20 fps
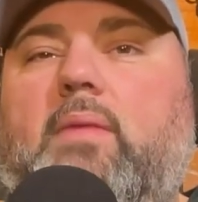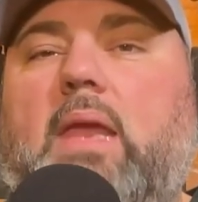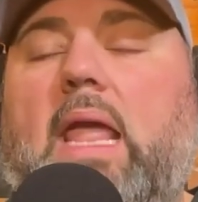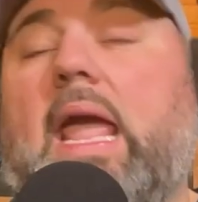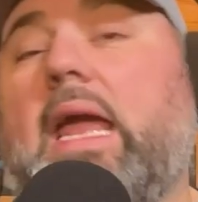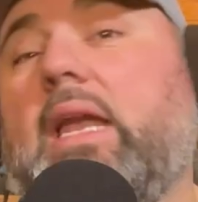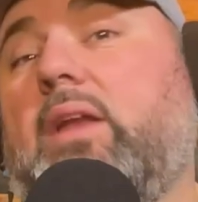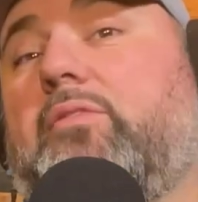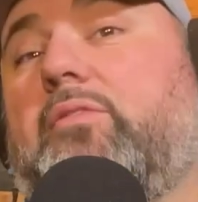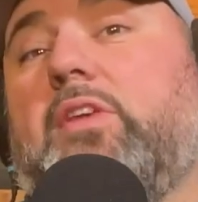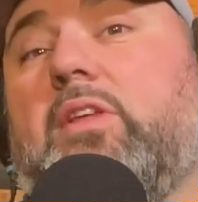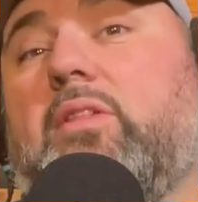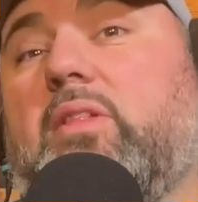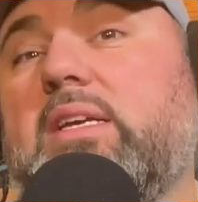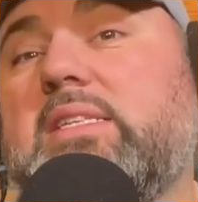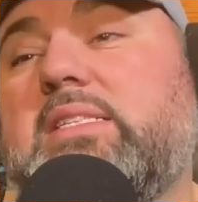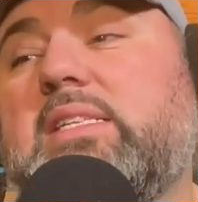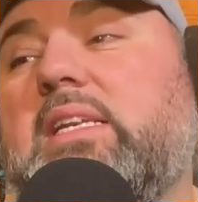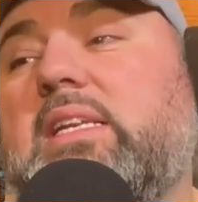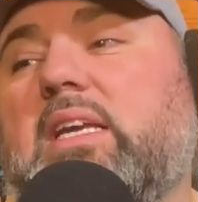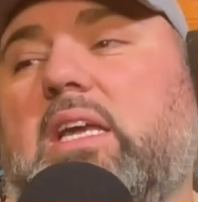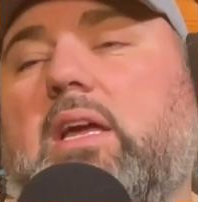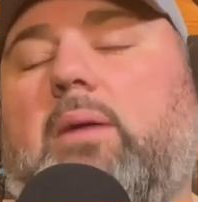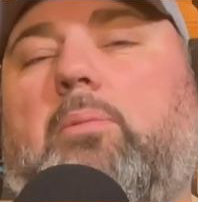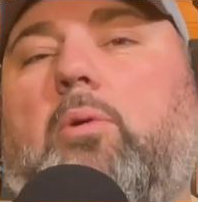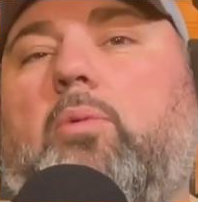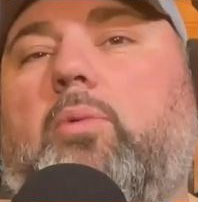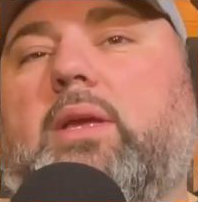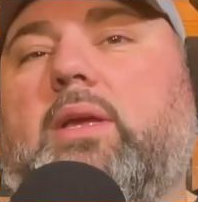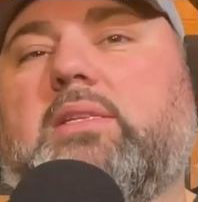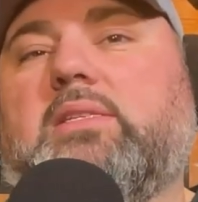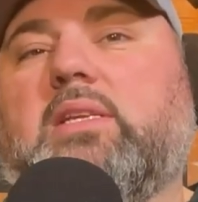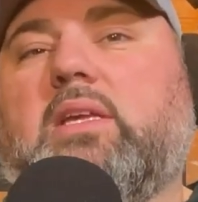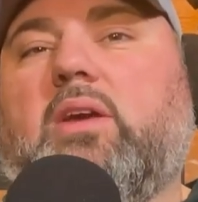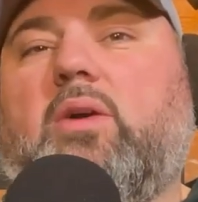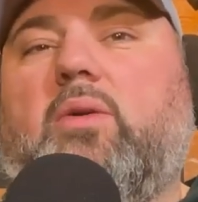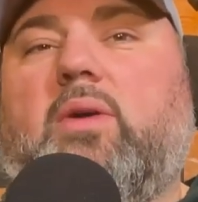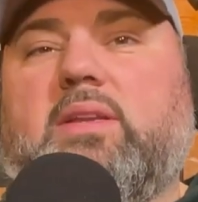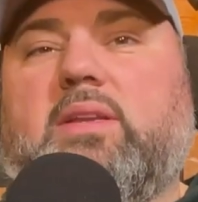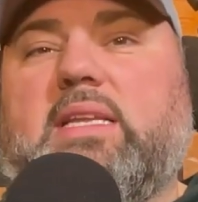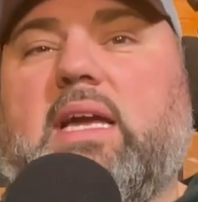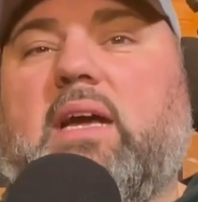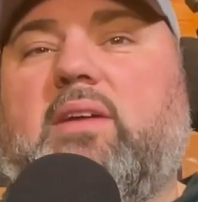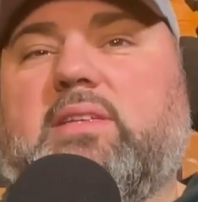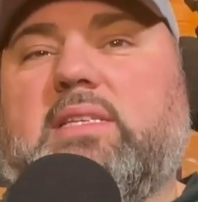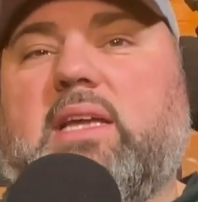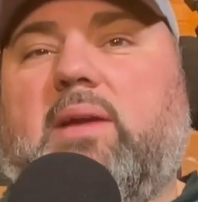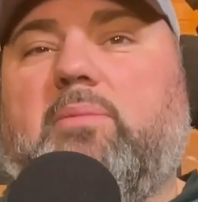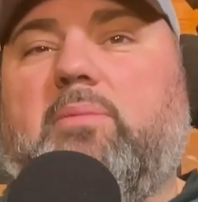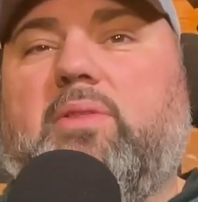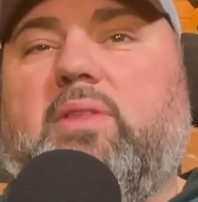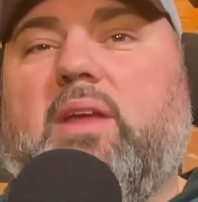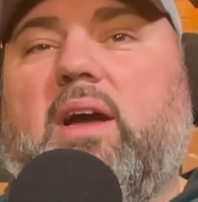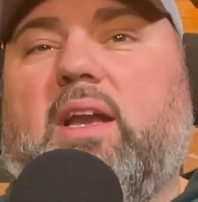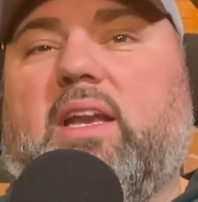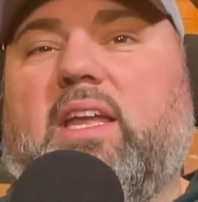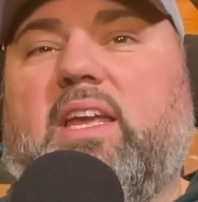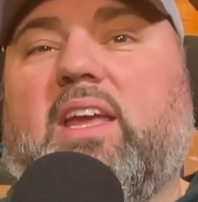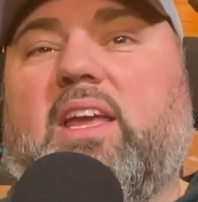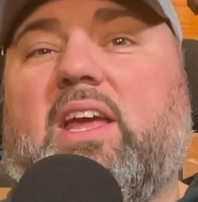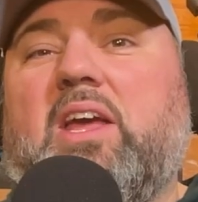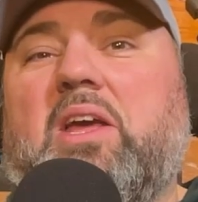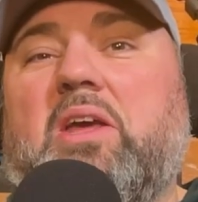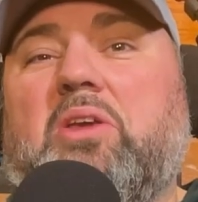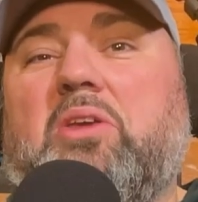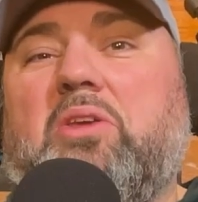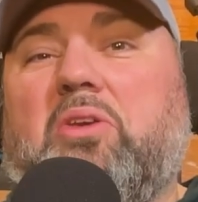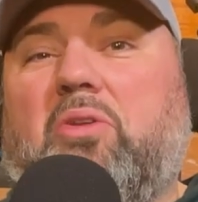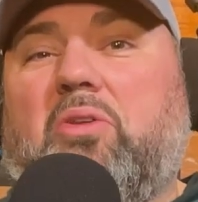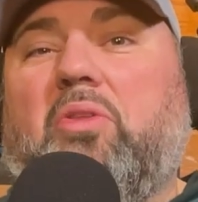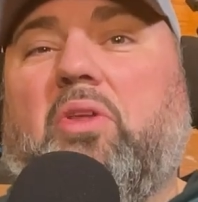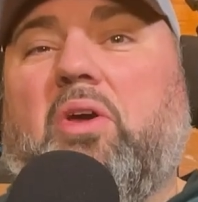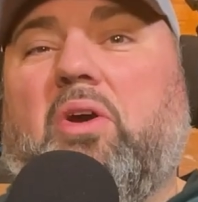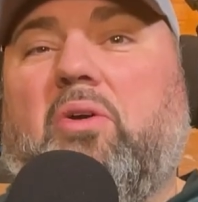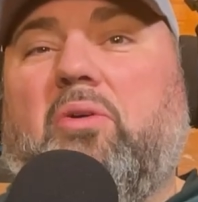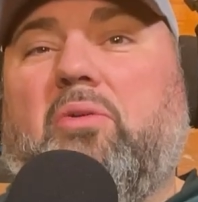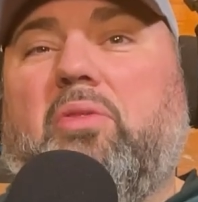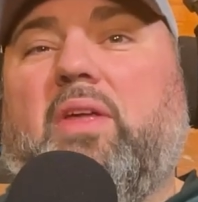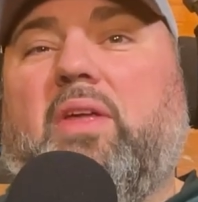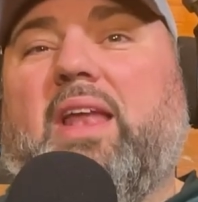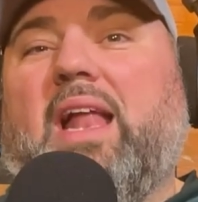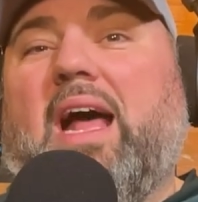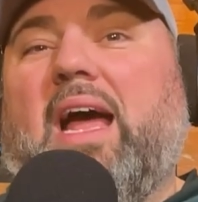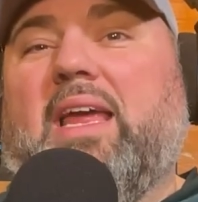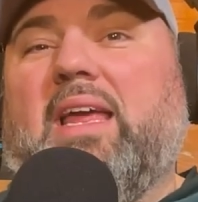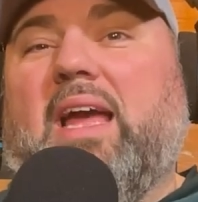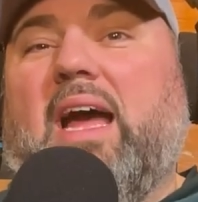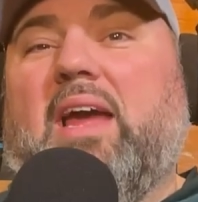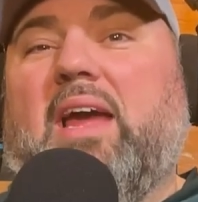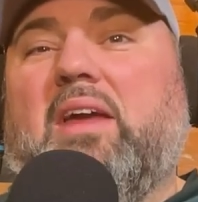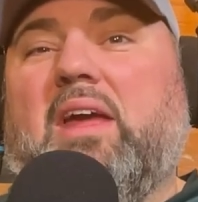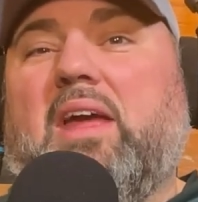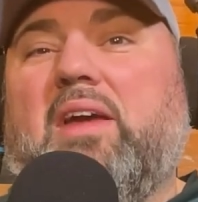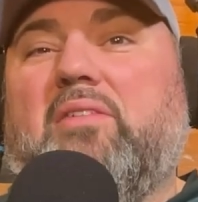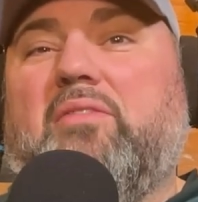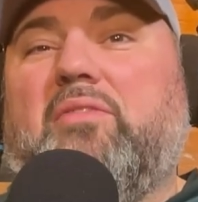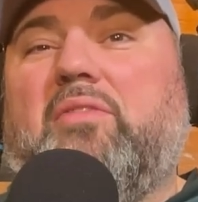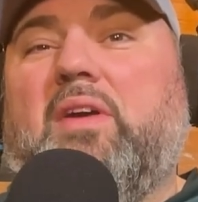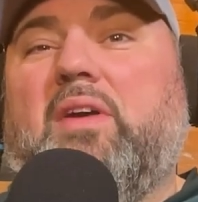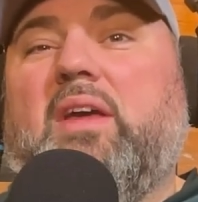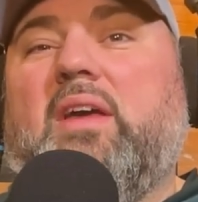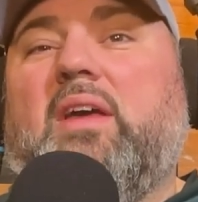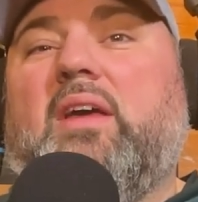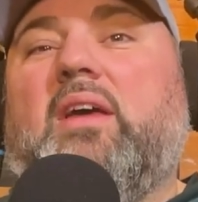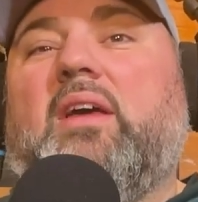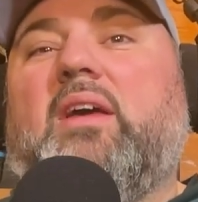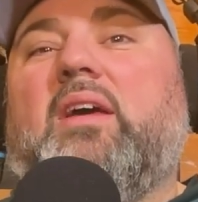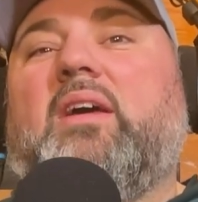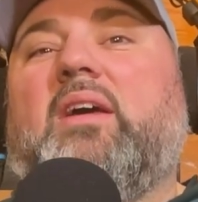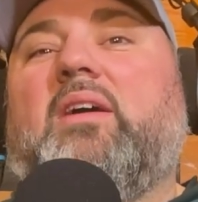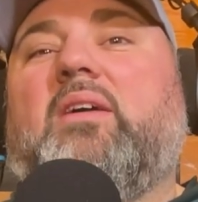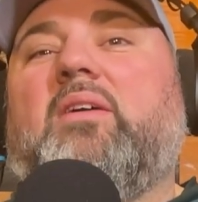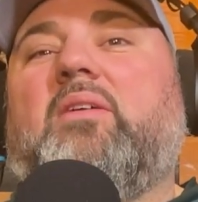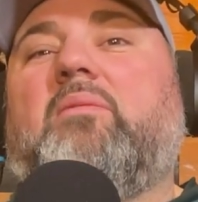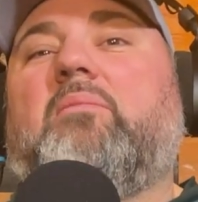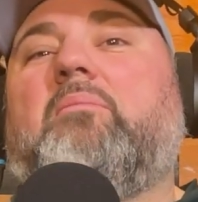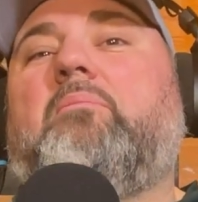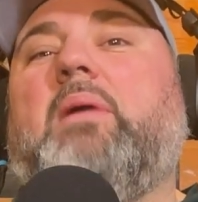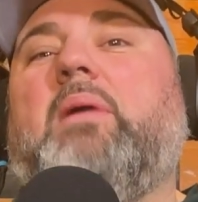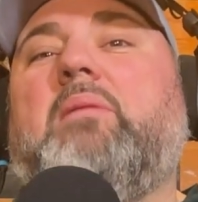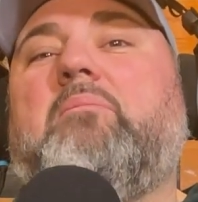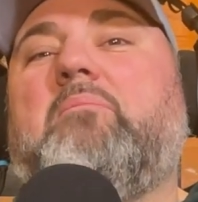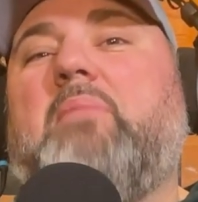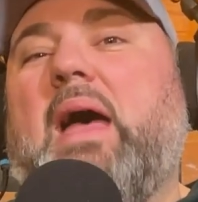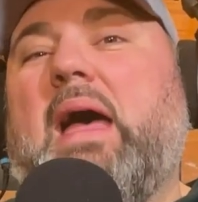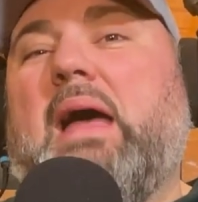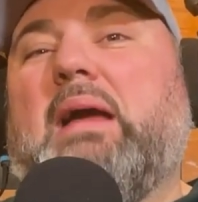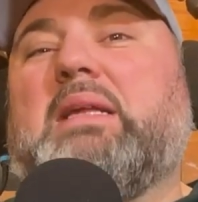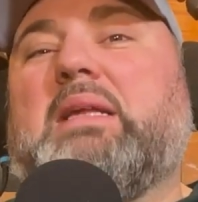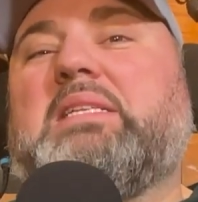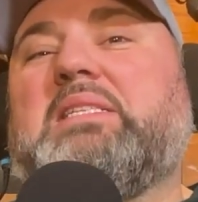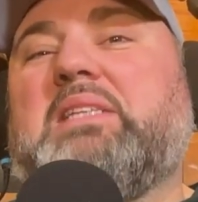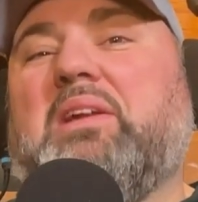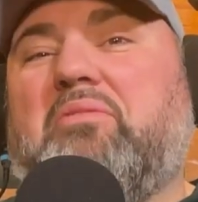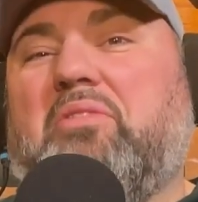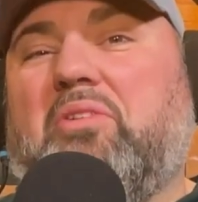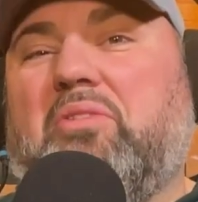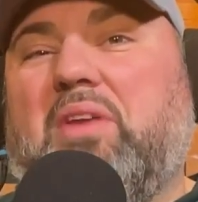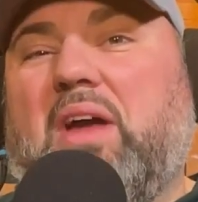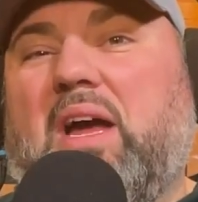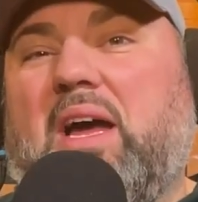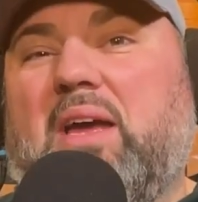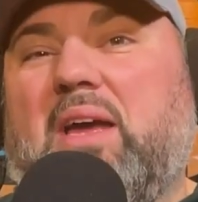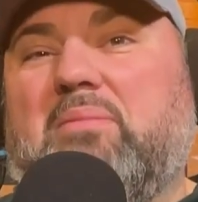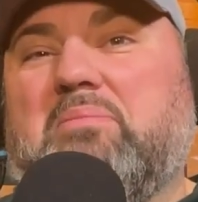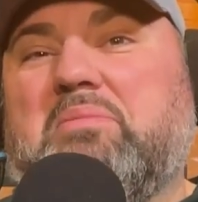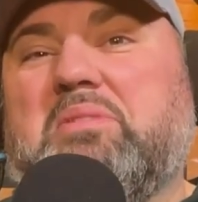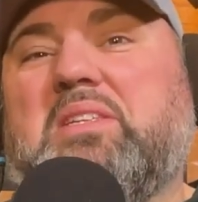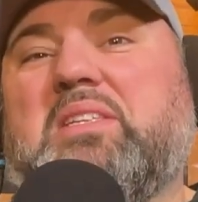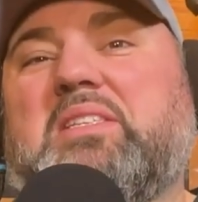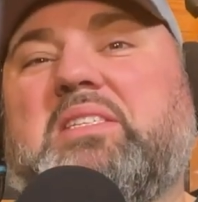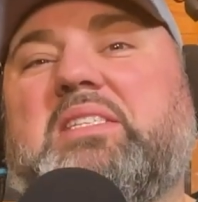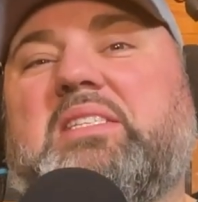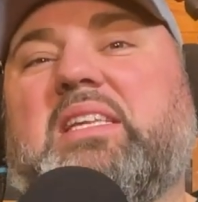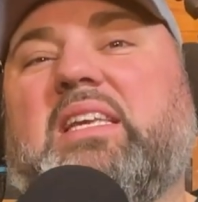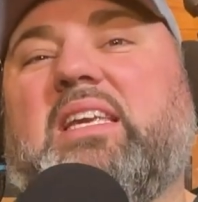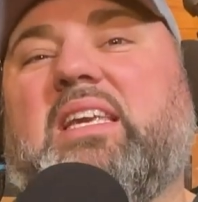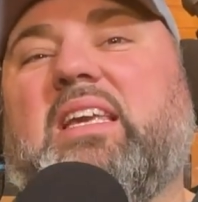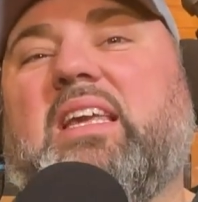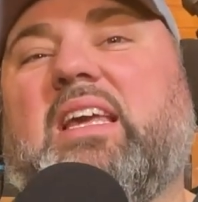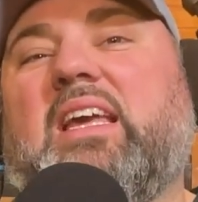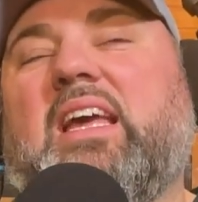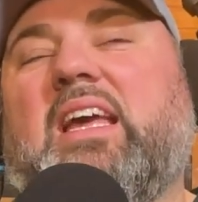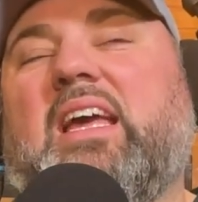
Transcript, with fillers: And if you listened a couple weeks ago on Downtime with Donnie, you'll know that I, I have been back several times to see